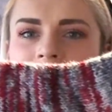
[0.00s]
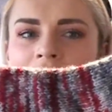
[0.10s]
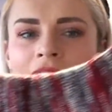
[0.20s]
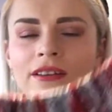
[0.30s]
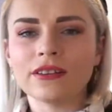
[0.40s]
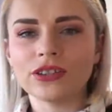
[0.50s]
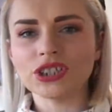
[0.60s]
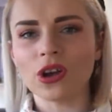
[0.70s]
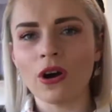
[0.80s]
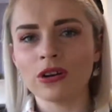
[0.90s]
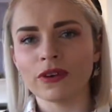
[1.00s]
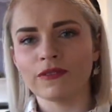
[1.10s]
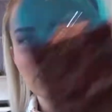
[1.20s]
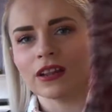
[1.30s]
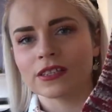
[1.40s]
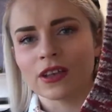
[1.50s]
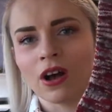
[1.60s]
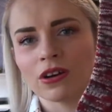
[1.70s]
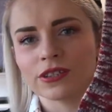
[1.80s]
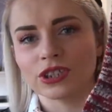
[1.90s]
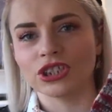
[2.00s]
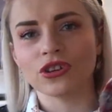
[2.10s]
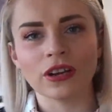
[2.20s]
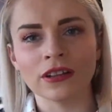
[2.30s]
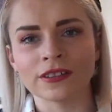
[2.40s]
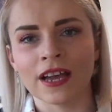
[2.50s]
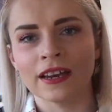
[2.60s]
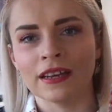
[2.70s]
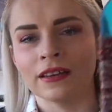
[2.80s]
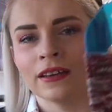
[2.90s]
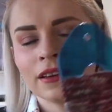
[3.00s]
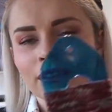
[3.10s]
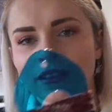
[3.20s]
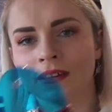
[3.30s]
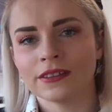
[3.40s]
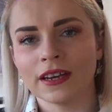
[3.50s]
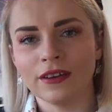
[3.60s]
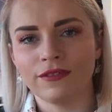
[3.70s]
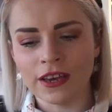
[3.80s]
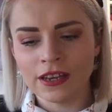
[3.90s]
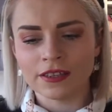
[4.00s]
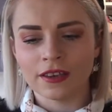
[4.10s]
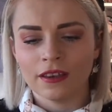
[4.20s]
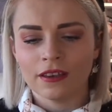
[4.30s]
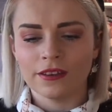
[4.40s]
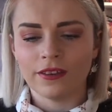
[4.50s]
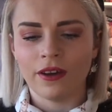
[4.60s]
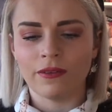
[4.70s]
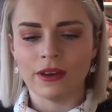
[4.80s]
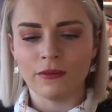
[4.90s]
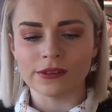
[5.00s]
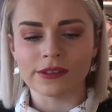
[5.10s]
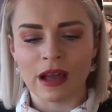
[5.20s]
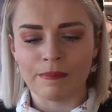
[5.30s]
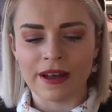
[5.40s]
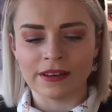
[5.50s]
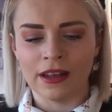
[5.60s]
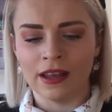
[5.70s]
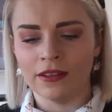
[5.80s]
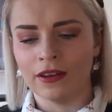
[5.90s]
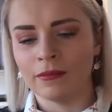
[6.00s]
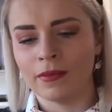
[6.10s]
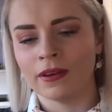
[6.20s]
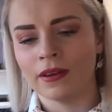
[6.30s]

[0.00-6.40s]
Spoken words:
And just ordinary vanilla socks. She's got little tiny feet, so it wasn't that bad knitting of them.